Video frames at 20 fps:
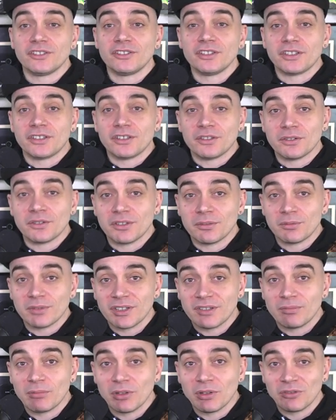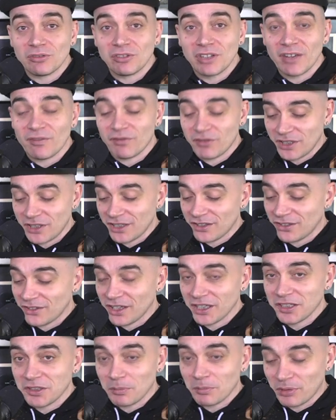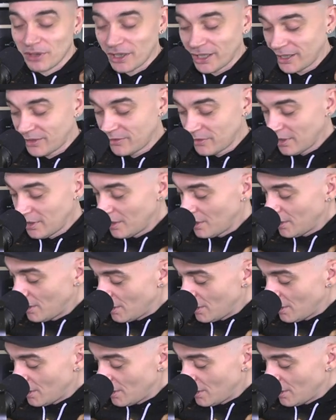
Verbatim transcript: Gkue is most definitely inside the place.